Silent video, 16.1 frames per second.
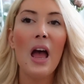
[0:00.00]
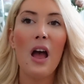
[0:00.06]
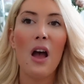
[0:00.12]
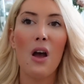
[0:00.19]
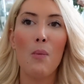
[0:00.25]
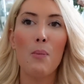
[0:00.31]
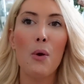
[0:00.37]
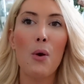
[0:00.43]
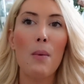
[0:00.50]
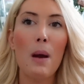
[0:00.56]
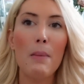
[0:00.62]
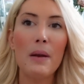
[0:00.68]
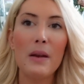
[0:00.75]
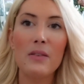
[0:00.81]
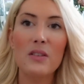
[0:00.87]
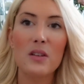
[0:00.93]

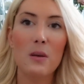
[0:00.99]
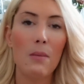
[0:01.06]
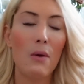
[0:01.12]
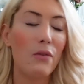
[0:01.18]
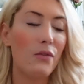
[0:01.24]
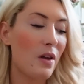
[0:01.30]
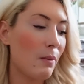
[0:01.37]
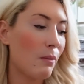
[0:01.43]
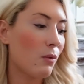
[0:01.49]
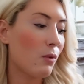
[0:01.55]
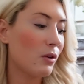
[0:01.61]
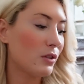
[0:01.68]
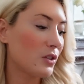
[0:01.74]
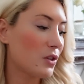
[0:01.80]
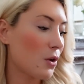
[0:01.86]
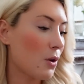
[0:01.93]
Probably some of them
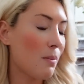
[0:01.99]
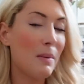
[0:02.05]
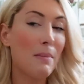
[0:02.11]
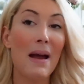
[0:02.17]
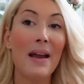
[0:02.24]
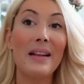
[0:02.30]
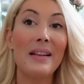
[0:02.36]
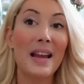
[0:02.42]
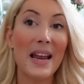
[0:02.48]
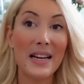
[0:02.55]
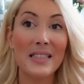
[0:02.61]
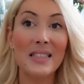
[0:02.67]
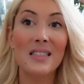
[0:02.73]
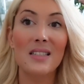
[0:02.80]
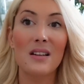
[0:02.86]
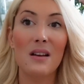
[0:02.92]
was going to be my
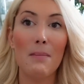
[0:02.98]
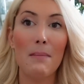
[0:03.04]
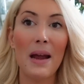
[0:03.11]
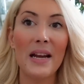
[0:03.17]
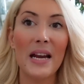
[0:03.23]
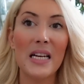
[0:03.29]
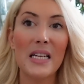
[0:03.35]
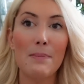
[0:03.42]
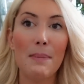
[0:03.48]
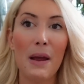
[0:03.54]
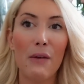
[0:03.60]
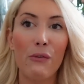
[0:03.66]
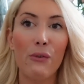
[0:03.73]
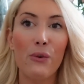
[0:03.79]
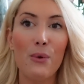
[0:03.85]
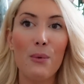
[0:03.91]
next
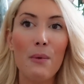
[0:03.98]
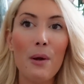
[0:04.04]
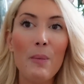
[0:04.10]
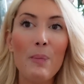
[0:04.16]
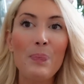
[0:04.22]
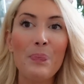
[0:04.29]
perfume.